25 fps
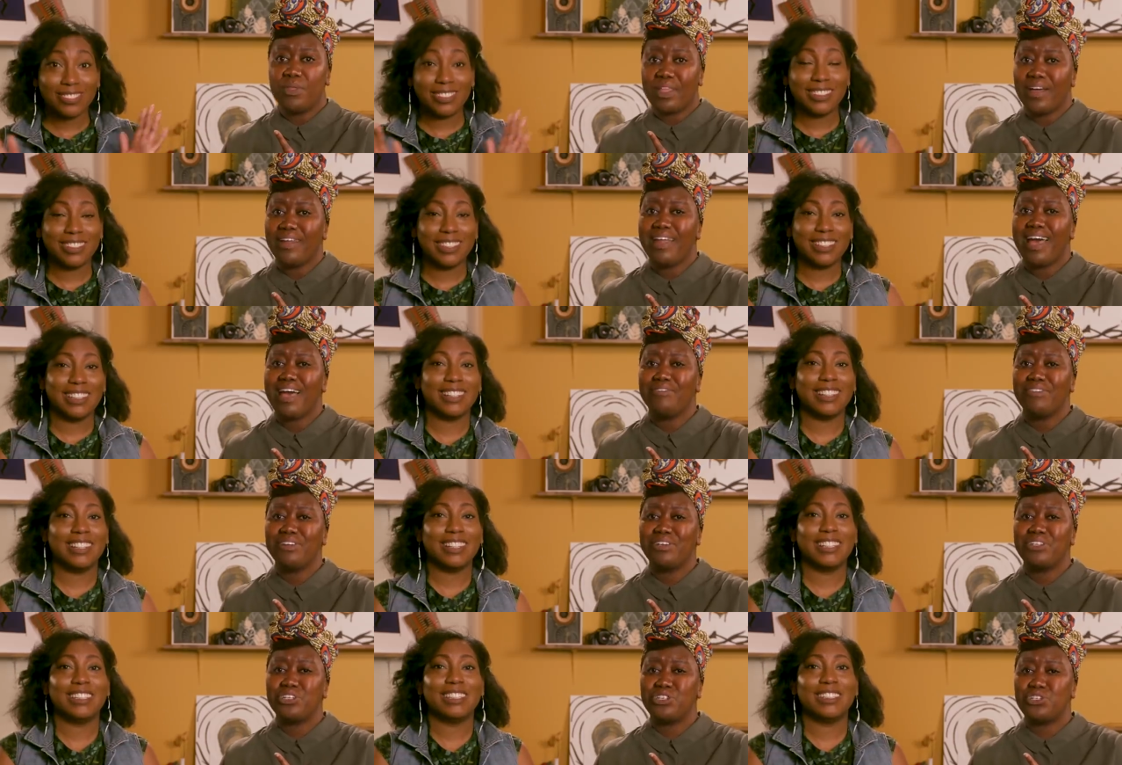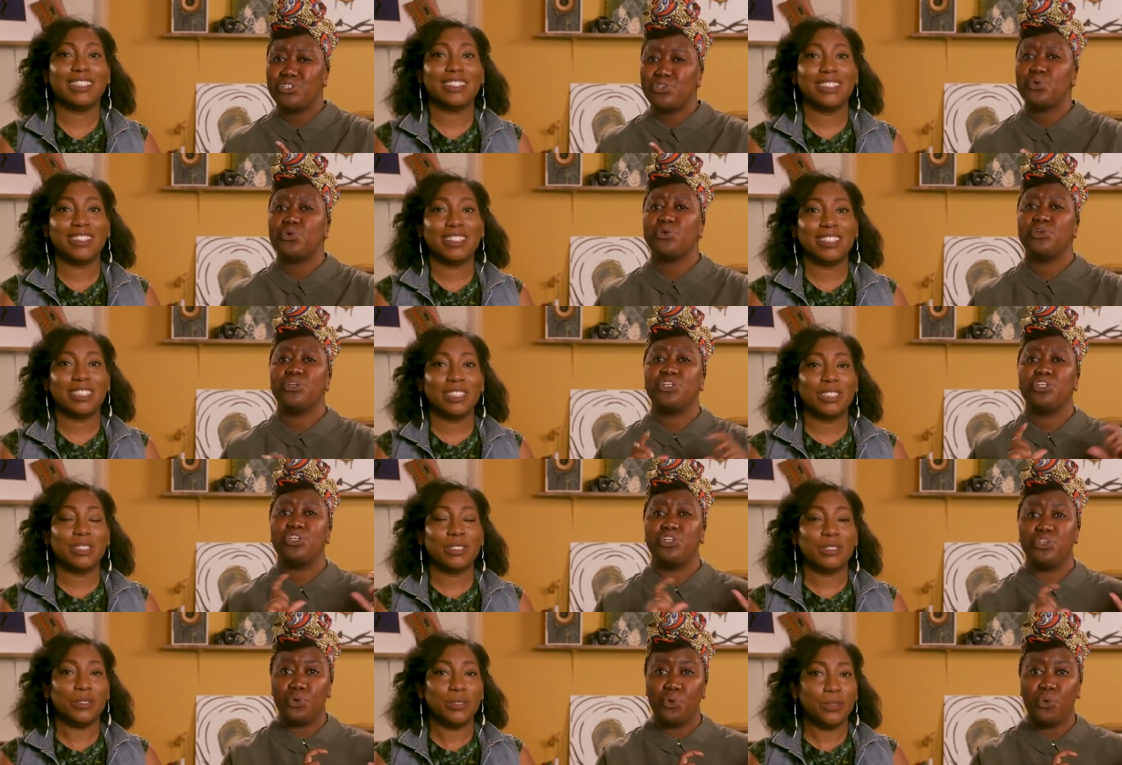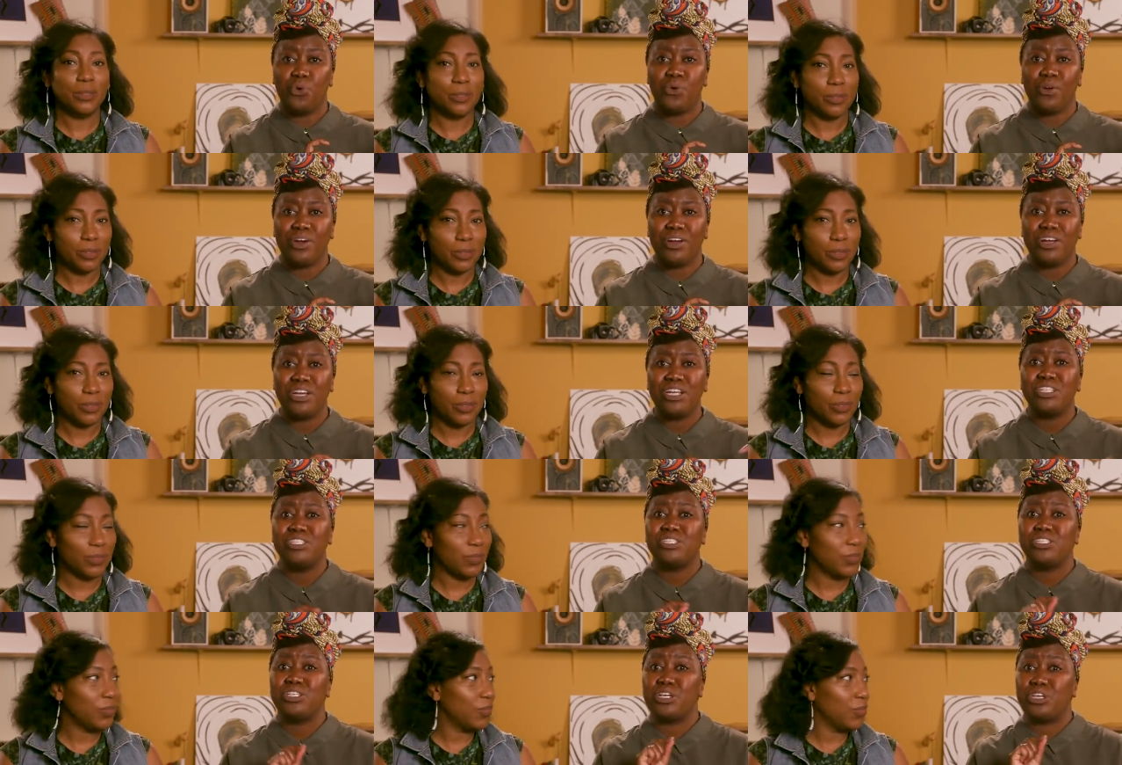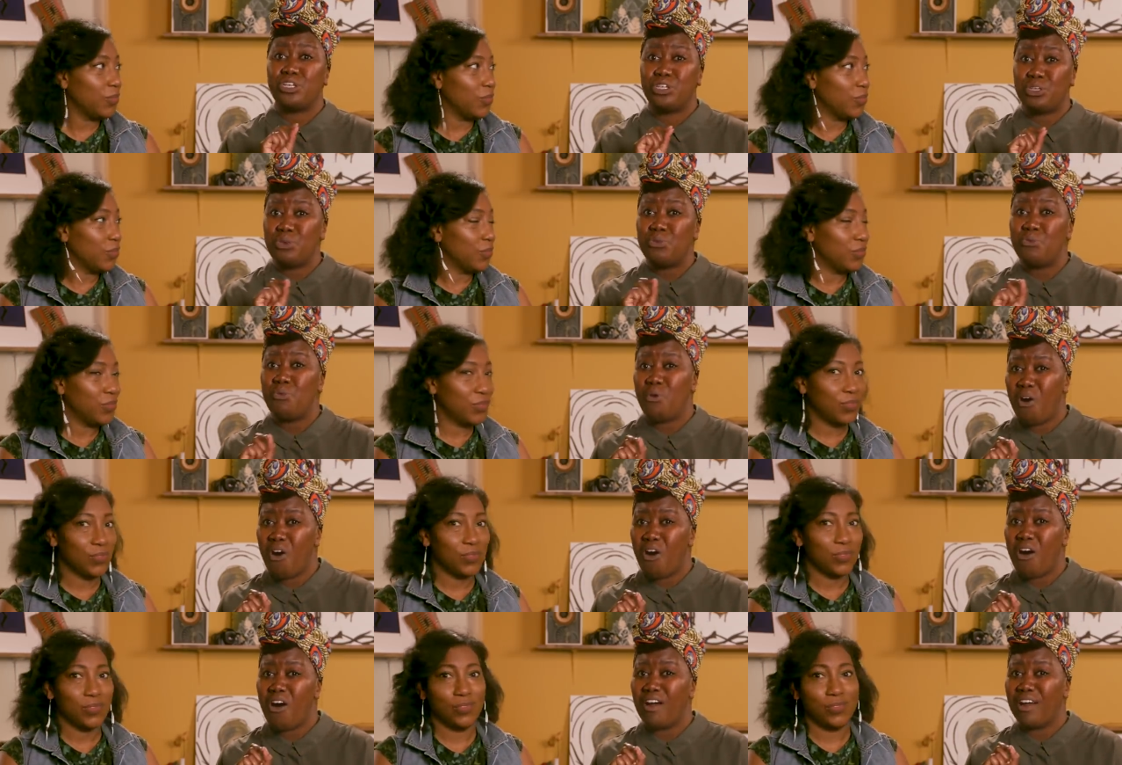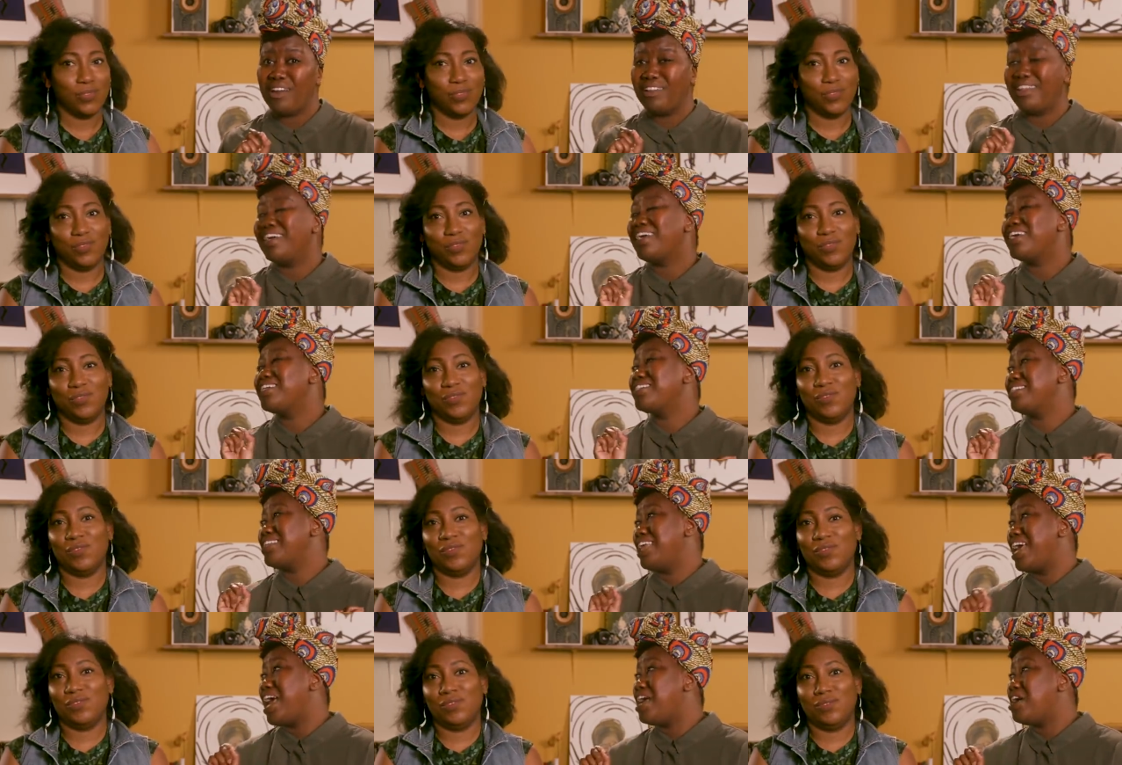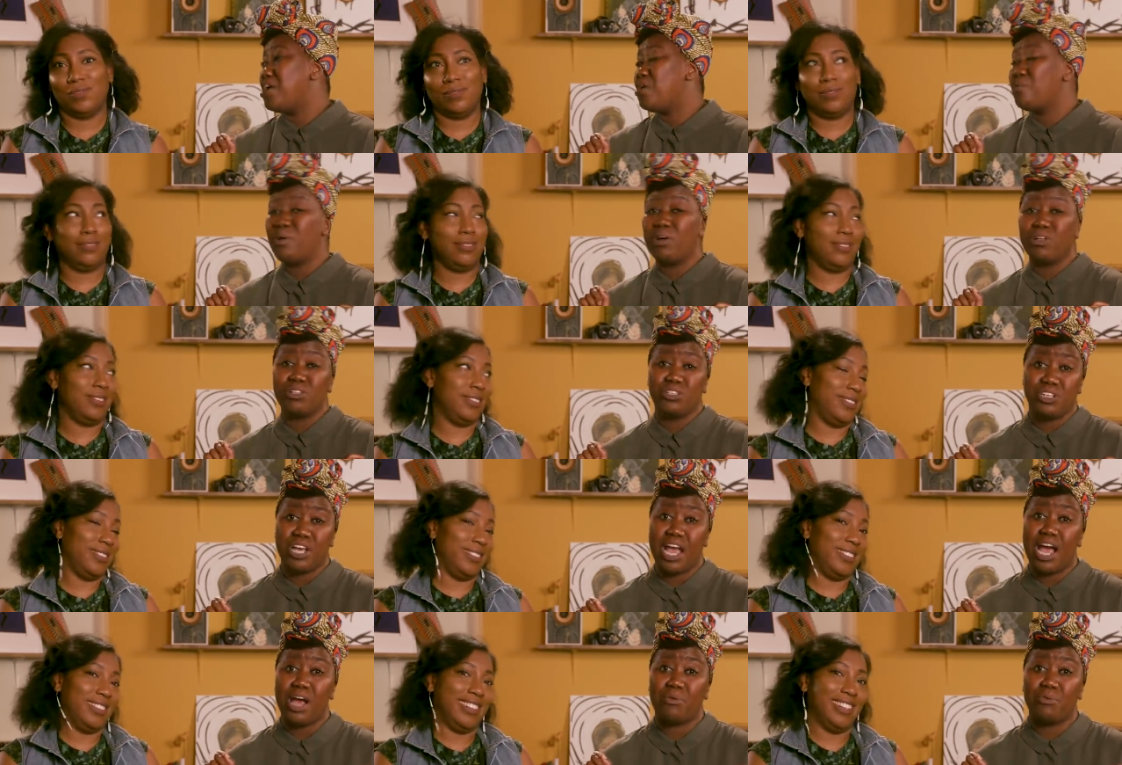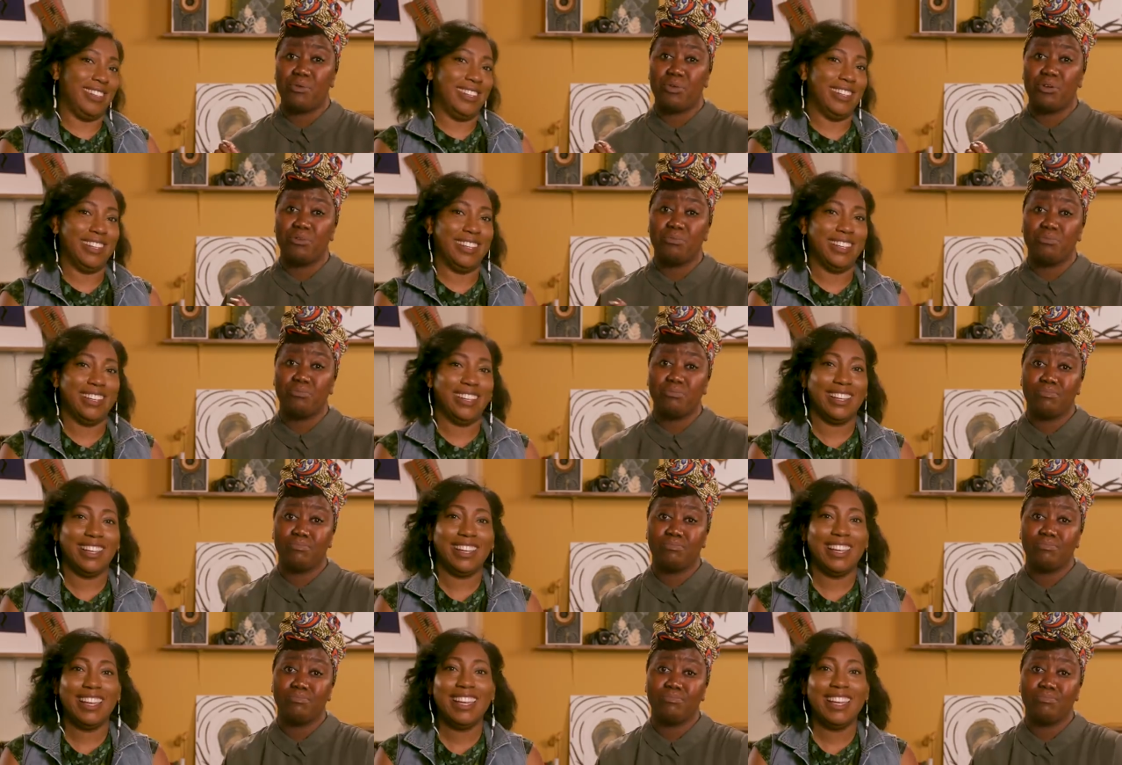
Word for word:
Speaker 1: without having to shorten your to you are like it's an AOL chat room.